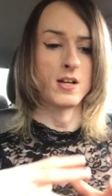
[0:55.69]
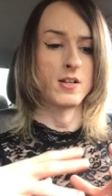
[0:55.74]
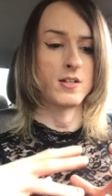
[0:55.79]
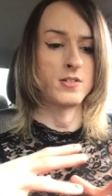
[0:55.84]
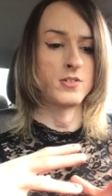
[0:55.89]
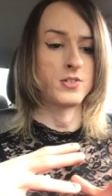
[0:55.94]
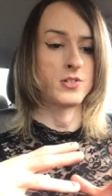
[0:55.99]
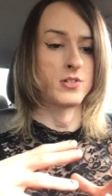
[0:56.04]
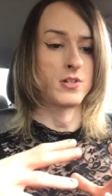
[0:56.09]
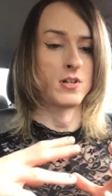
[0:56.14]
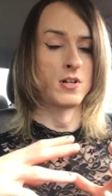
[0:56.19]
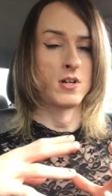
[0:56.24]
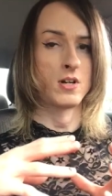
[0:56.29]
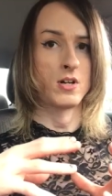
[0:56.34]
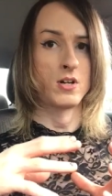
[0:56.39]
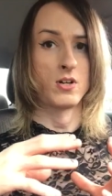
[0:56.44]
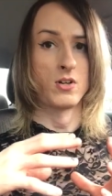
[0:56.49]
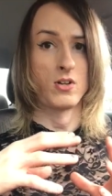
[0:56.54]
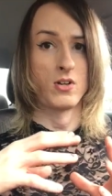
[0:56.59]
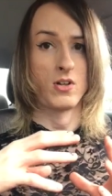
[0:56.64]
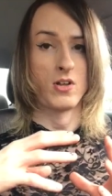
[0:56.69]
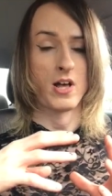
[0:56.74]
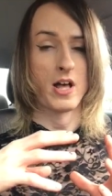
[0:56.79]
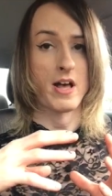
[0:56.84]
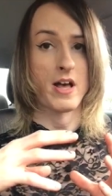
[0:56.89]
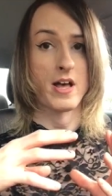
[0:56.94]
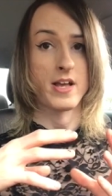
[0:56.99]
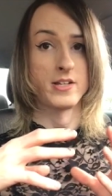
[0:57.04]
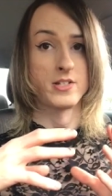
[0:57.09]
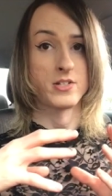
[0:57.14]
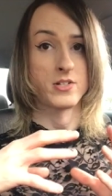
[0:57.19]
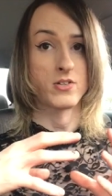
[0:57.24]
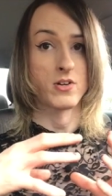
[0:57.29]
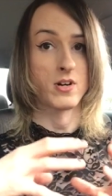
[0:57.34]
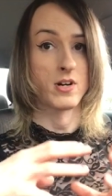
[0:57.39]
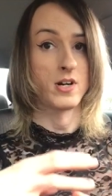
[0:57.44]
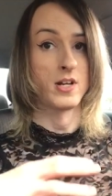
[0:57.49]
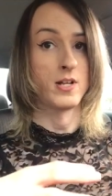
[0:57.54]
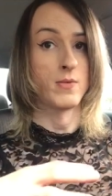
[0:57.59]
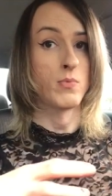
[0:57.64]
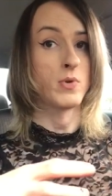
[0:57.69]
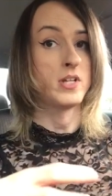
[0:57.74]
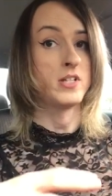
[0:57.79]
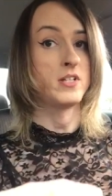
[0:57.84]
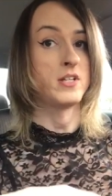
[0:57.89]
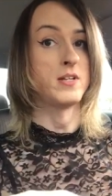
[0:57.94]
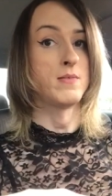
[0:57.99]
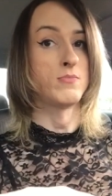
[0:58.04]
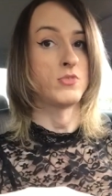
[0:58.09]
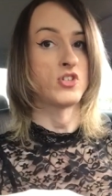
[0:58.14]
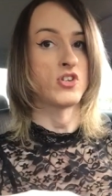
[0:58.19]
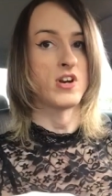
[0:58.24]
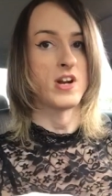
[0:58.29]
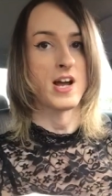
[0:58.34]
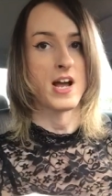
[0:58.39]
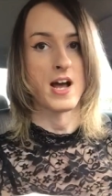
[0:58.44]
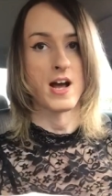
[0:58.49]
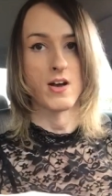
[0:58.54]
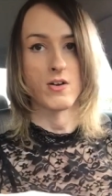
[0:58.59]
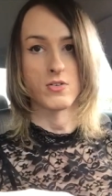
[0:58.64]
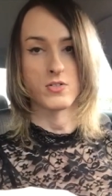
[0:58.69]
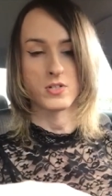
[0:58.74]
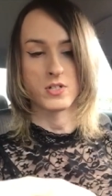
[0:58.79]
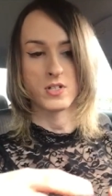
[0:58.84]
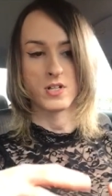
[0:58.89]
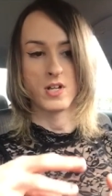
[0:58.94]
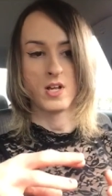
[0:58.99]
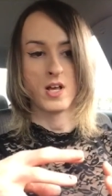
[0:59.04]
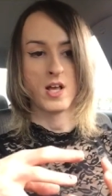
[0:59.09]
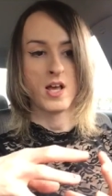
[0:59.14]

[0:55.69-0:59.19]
until I started with Team Treehouse.